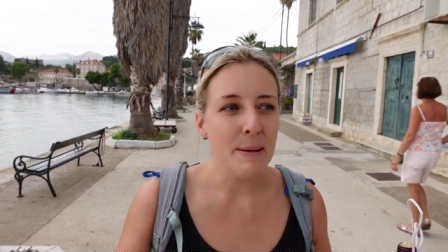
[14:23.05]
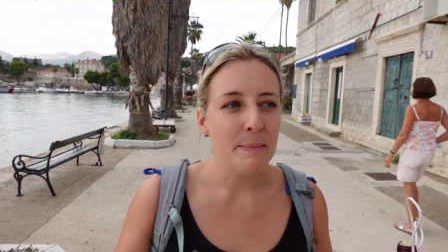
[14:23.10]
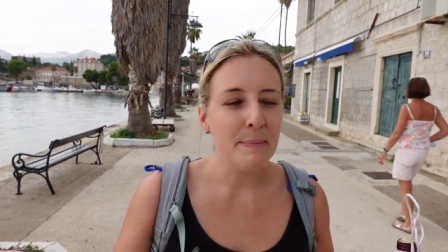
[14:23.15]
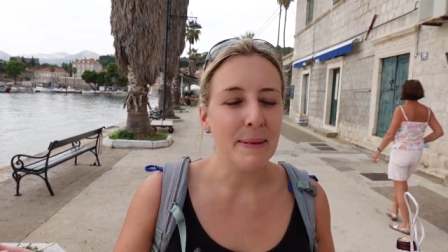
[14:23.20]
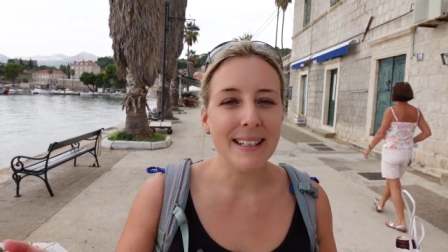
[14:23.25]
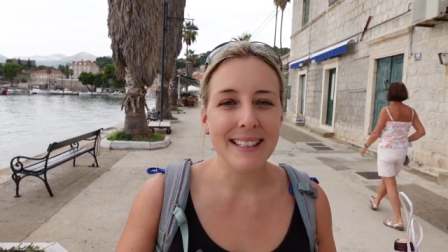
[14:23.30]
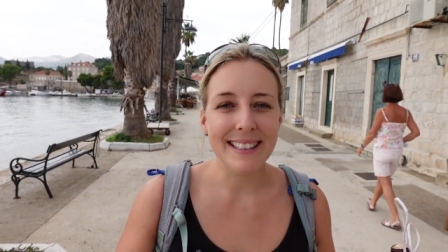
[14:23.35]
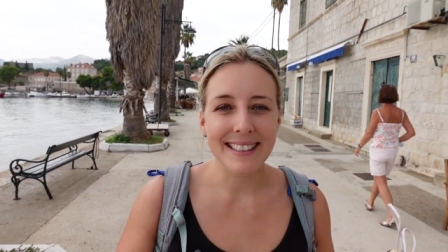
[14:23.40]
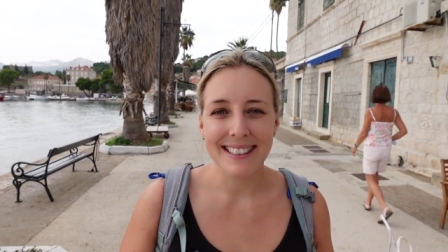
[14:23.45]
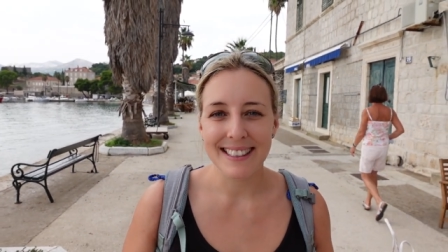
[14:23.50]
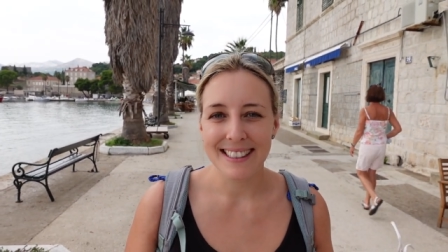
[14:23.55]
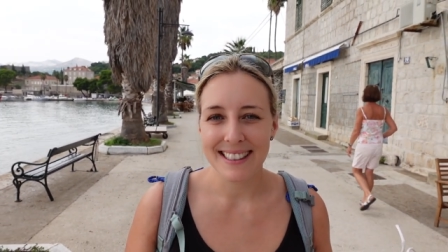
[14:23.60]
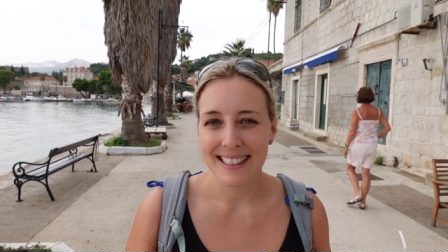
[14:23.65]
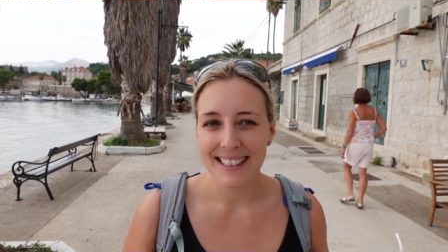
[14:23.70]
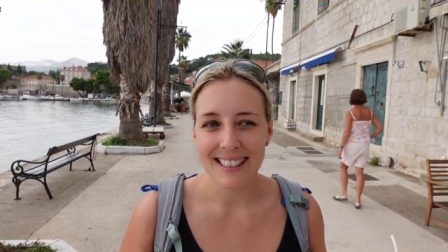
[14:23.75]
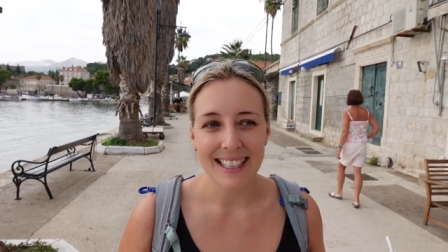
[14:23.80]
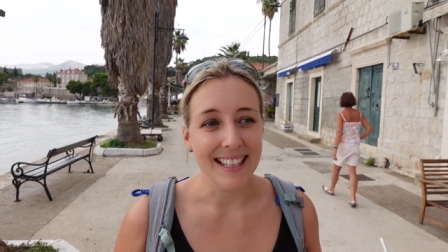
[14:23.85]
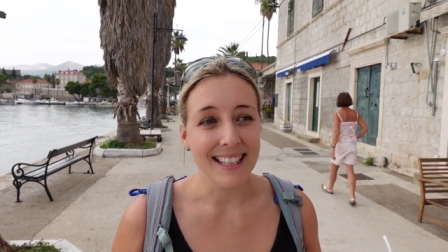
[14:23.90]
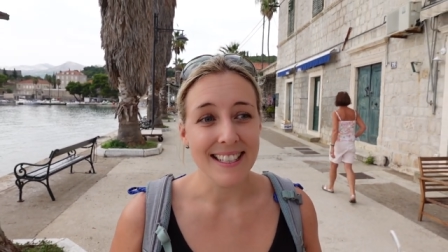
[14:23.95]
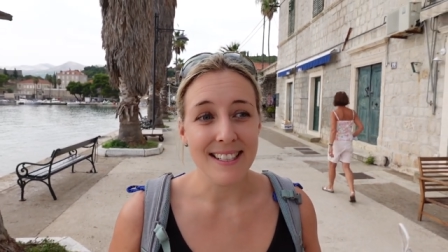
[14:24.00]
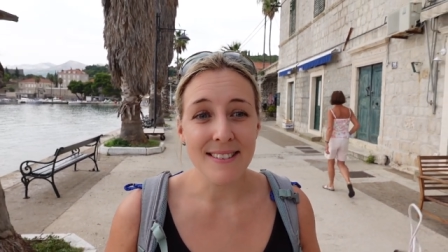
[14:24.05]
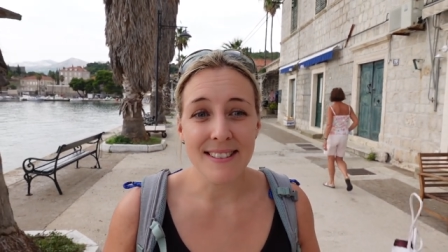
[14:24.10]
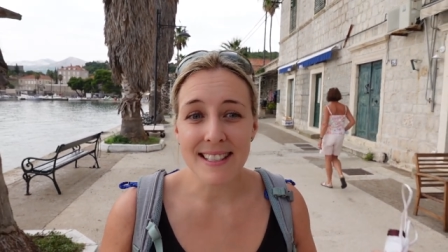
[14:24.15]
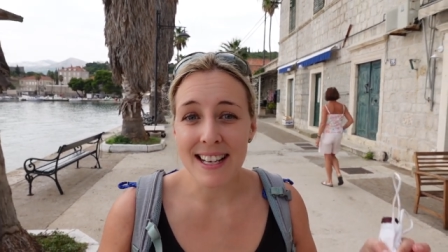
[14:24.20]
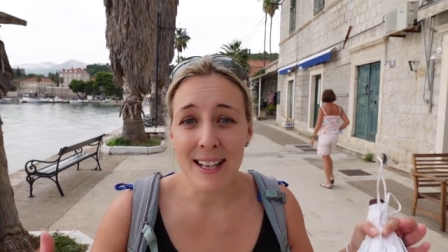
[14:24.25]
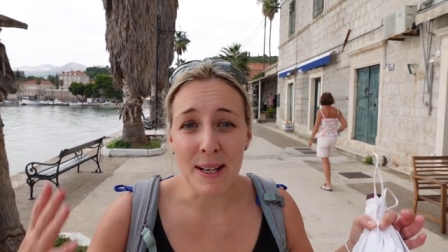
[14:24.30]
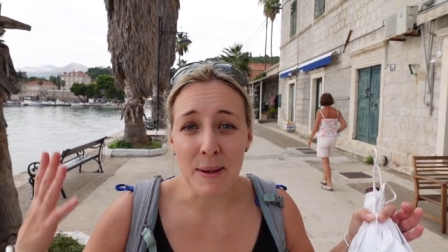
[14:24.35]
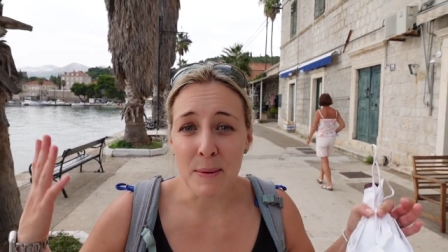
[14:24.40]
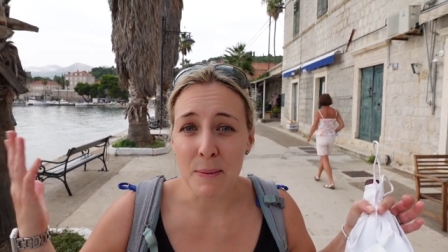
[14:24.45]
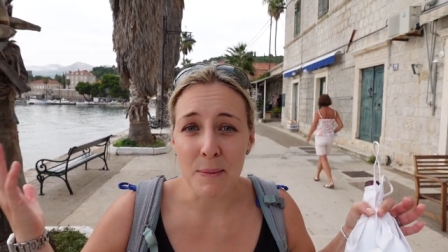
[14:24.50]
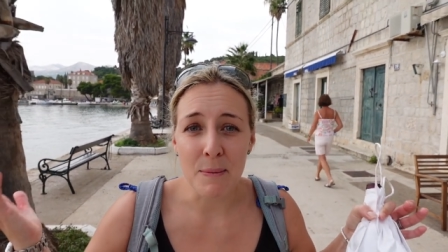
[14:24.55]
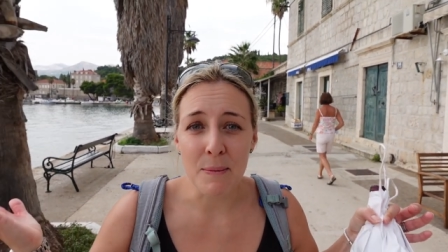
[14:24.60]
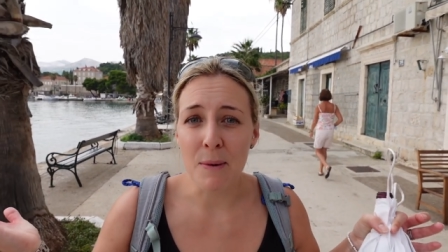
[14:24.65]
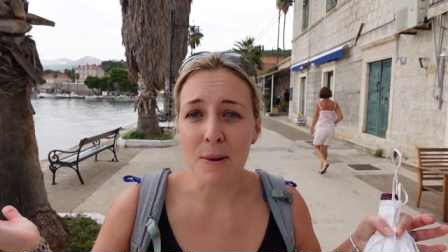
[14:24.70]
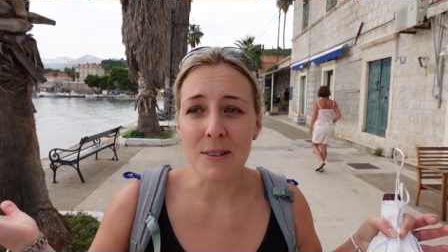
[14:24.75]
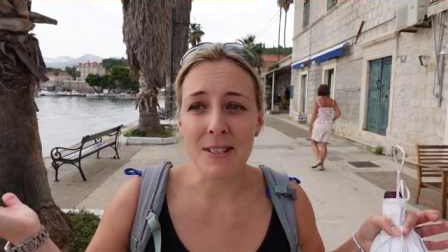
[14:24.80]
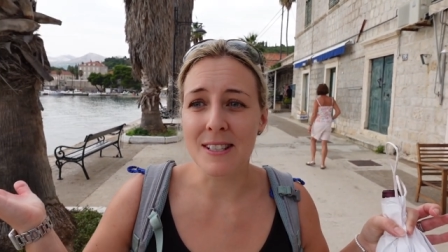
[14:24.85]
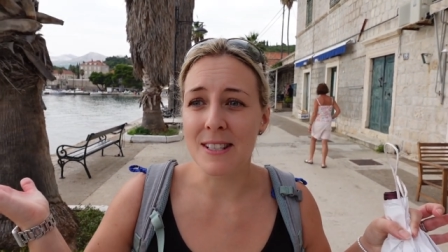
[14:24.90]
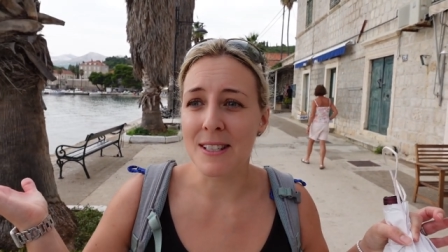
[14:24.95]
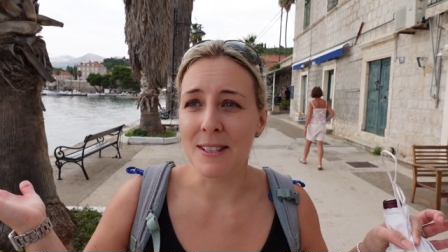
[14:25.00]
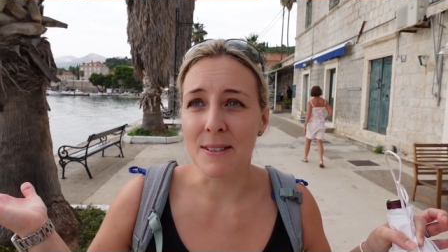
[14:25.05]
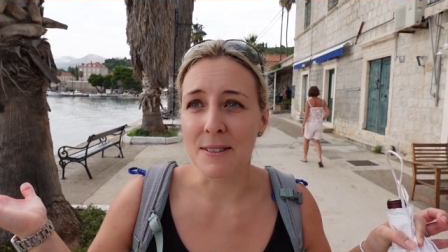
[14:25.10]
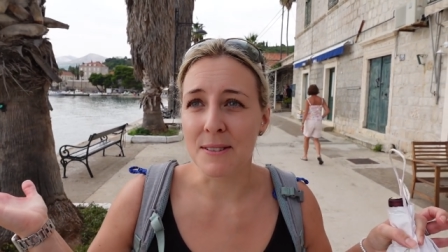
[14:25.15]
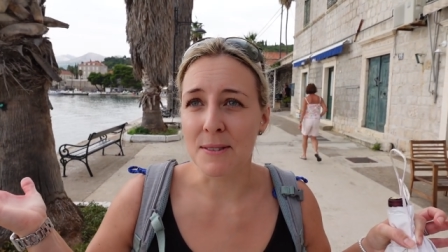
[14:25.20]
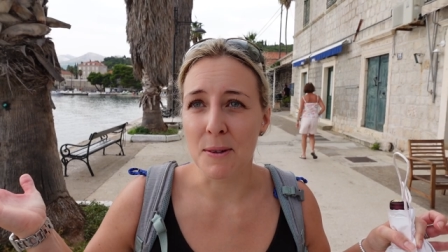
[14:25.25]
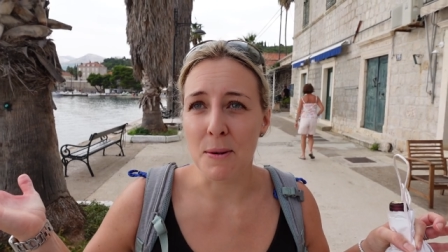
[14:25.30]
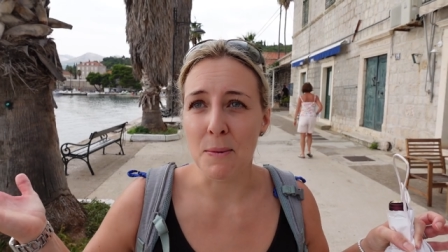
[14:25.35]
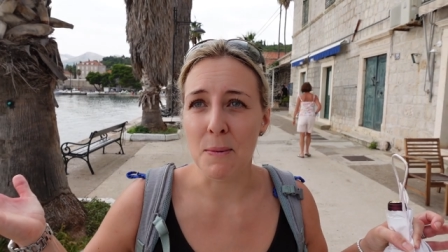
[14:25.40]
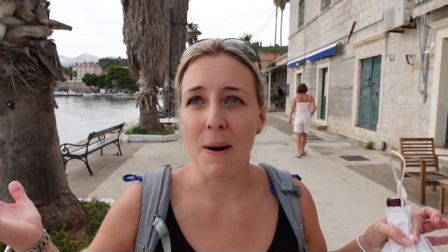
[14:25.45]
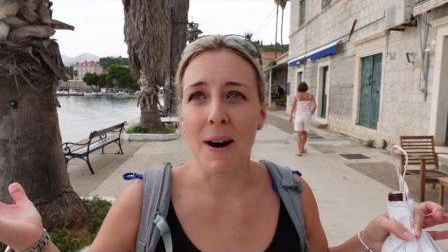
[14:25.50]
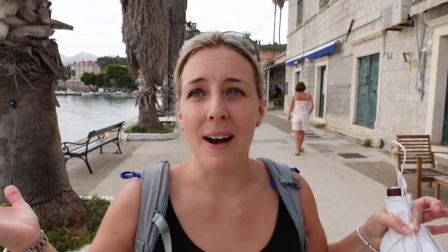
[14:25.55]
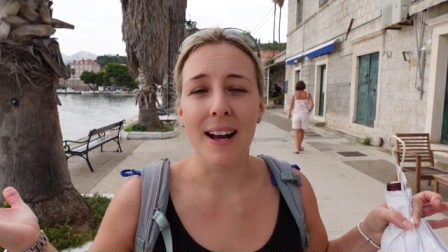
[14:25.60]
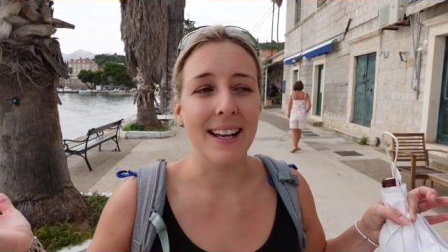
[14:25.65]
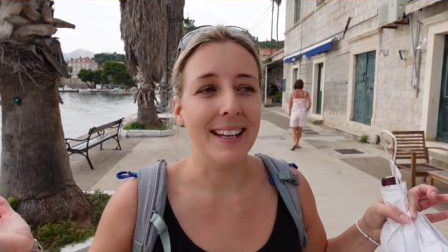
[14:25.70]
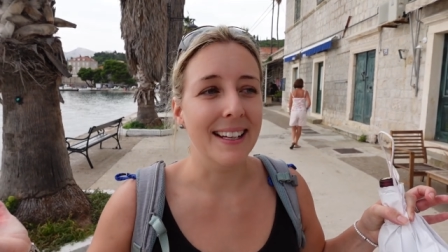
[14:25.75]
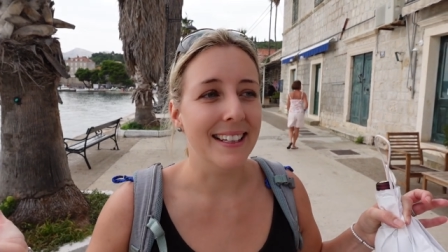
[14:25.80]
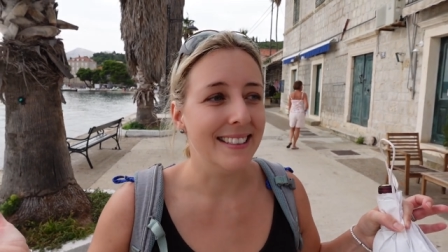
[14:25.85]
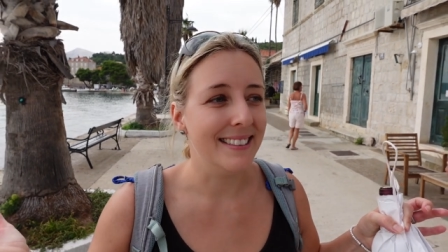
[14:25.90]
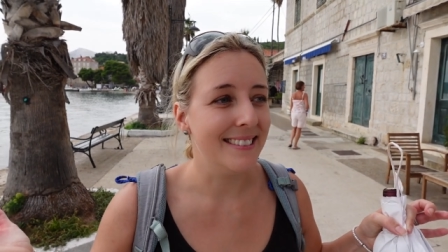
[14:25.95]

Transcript: But yeah, they don't tell you what to do or why